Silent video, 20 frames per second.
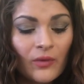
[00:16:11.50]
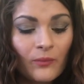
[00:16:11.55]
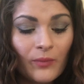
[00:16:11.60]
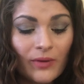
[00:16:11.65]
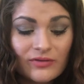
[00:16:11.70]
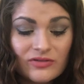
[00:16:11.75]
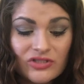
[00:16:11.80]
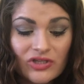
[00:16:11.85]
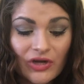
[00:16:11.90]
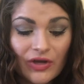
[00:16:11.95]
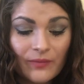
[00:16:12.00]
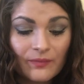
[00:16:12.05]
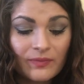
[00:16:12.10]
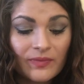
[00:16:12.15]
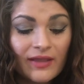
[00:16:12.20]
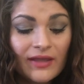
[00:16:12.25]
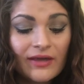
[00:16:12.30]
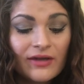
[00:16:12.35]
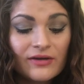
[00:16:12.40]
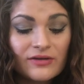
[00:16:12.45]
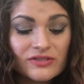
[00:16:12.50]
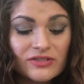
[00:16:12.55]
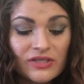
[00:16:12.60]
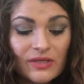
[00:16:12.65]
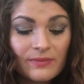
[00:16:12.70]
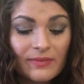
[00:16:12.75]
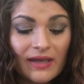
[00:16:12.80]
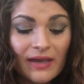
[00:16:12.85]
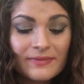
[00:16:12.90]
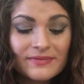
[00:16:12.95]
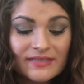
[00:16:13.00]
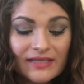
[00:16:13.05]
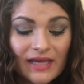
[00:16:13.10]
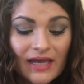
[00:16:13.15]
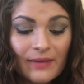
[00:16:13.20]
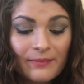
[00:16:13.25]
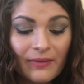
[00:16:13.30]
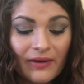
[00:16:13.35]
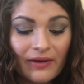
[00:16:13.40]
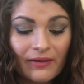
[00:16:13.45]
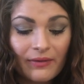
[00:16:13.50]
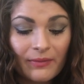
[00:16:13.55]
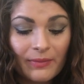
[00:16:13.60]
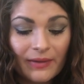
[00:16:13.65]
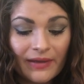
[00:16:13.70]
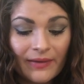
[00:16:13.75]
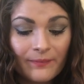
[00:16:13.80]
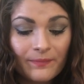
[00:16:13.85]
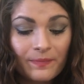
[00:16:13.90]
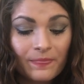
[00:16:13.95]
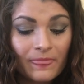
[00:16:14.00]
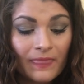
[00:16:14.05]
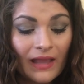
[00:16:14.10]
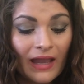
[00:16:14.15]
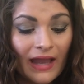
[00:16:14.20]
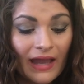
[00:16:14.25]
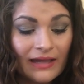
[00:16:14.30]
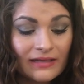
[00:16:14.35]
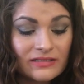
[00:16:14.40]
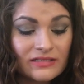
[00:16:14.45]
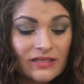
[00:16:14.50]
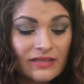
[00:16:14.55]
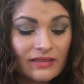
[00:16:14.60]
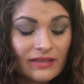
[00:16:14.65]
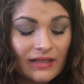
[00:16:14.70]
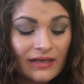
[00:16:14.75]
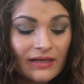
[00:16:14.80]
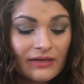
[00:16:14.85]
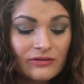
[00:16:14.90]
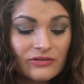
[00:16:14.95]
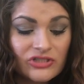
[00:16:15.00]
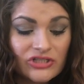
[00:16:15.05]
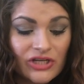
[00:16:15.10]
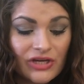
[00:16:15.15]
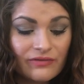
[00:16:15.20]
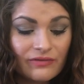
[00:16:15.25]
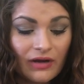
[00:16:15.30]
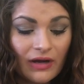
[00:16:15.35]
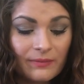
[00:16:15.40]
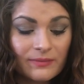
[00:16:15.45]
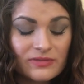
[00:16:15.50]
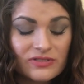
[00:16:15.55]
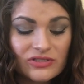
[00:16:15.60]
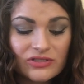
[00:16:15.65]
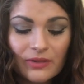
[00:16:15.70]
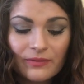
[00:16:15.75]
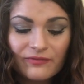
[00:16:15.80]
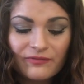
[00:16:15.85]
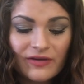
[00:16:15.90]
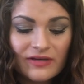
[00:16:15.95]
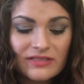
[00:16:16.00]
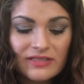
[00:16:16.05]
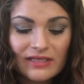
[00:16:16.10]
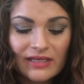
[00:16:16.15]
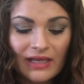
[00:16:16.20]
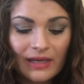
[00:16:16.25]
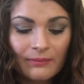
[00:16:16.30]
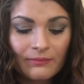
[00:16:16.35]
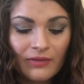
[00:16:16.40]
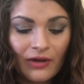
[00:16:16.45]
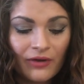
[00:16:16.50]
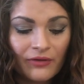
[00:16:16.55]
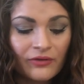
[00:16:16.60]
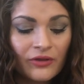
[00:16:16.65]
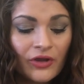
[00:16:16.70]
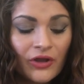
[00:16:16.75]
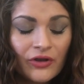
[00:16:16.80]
Well, don't. He'll soon be able to get about a bit, and then he'll cheer up. Stop fussing him, though.